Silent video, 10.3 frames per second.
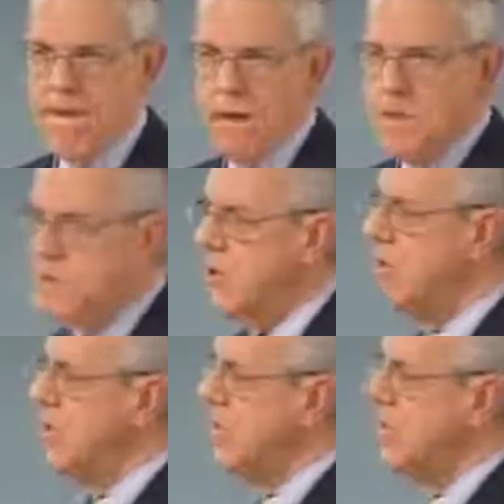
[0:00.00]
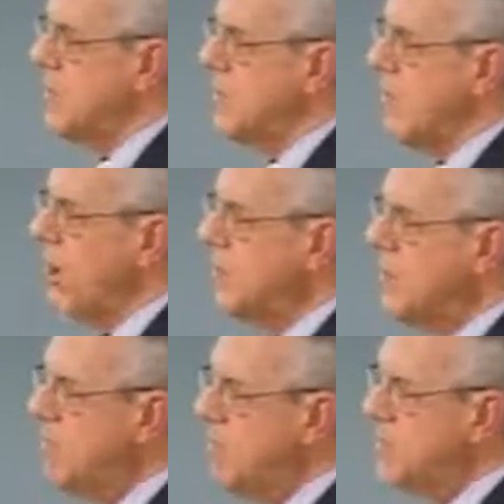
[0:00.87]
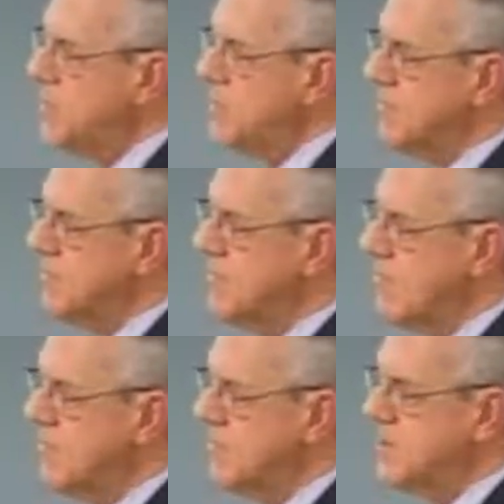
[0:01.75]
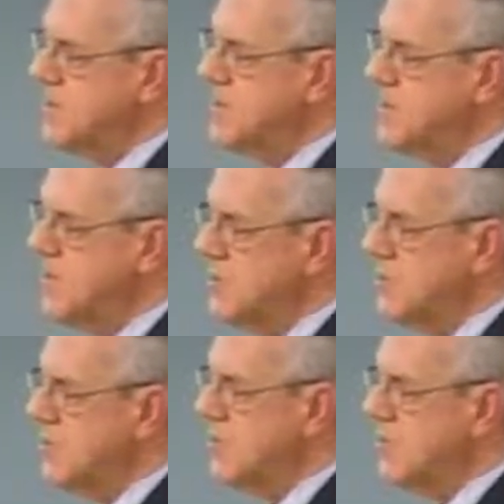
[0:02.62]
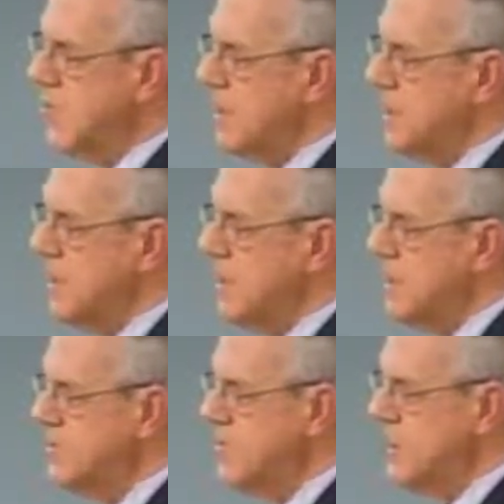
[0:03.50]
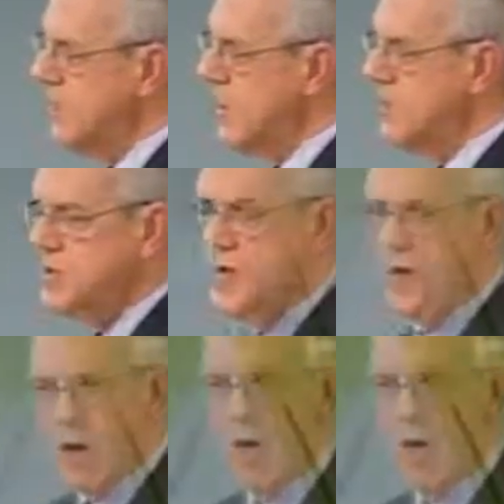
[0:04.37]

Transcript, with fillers: So, the, the only basis for the consistency truth test is this picture that God,